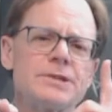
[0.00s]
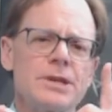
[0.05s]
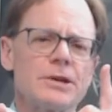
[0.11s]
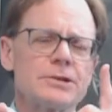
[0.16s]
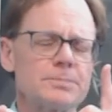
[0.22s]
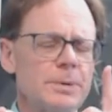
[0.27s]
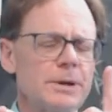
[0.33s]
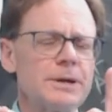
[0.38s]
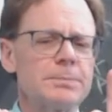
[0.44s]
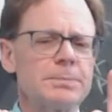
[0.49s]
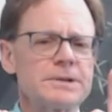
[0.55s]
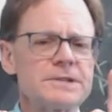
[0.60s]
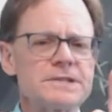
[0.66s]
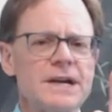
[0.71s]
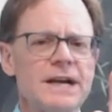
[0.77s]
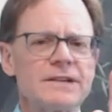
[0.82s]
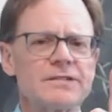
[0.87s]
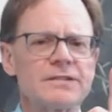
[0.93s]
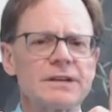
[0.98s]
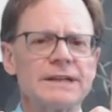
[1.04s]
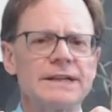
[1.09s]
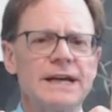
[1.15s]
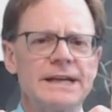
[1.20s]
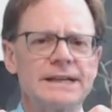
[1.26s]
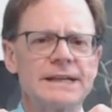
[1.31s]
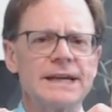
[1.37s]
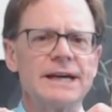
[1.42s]
measure those pretty
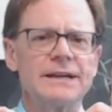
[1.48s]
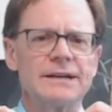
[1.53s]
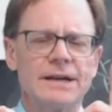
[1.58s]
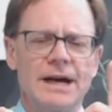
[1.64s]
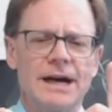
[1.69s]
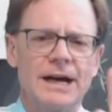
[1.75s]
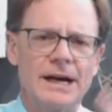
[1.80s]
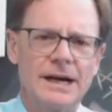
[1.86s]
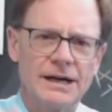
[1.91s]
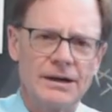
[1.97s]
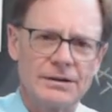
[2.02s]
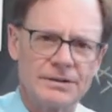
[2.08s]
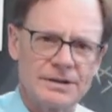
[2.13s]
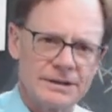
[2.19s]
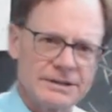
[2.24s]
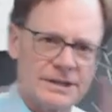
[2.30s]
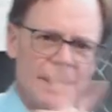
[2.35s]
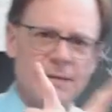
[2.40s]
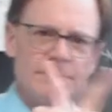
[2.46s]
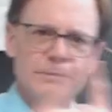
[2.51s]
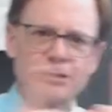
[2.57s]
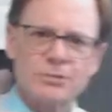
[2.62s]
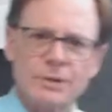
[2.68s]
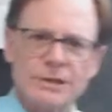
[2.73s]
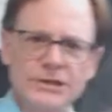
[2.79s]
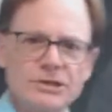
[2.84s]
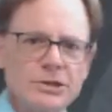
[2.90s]
precisely and get uh, the time
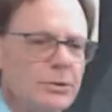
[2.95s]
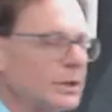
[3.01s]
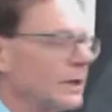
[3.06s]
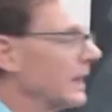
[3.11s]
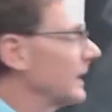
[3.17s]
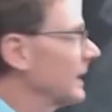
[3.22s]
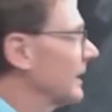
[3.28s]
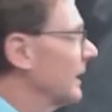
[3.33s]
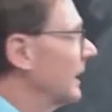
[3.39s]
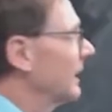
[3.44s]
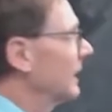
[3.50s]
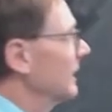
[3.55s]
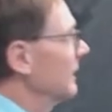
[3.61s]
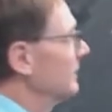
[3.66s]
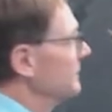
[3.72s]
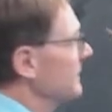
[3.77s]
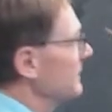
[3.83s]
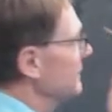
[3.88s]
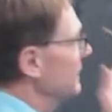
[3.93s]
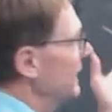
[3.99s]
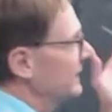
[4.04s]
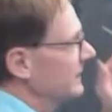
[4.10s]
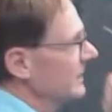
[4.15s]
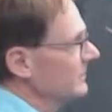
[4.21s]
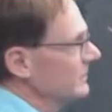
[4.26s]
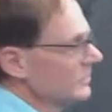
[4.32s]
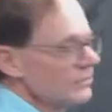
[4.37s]
between two eclipses
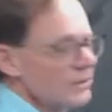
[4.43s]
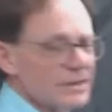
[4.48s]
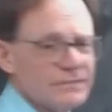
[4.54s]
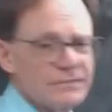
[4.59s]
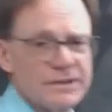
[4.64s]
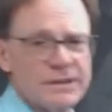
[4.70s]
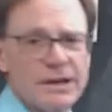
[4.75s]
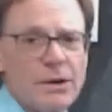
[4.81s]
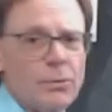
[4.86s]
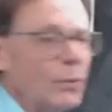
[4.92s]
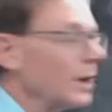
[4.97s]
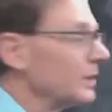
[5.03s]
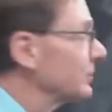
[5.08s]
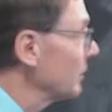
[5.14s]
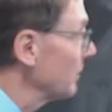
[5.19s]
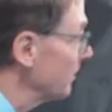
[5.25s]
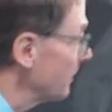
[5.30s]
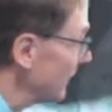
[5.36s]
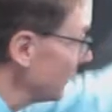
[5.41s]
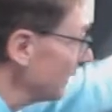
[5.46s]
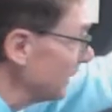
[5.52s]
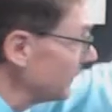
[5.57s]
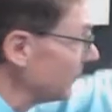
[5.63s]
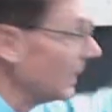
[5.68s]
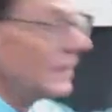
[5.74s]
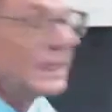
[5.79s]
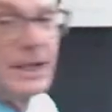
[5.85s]
like this and try to figure out what your
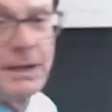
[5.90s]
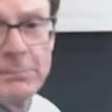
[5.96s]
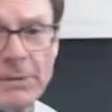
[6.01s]
periods